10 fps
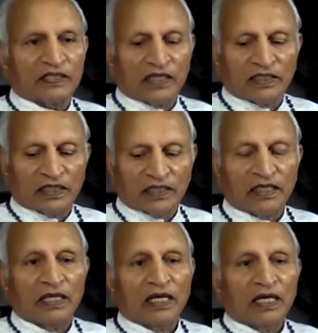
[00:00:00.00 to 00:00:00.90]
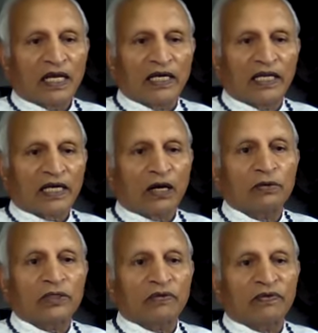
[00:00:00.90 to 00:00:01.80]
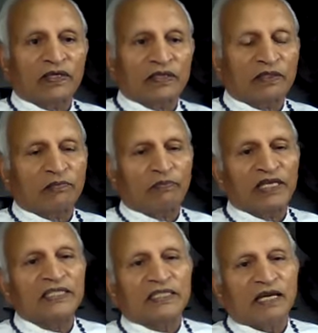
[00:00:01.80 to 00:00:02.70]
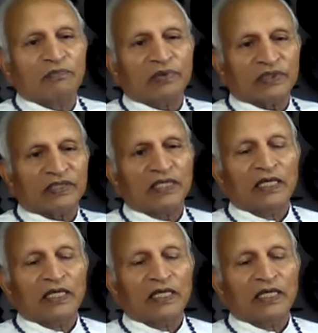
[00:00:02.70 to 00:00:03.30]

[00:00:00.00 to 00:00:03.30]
center and around the world, many temples,